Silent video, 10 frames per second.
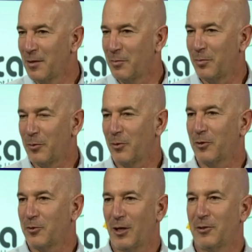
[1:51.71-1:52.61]
People are
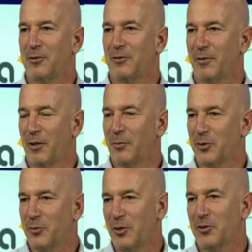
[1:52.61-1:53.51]
trying to develop as
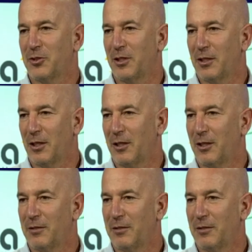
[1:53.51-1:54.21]
much as they can.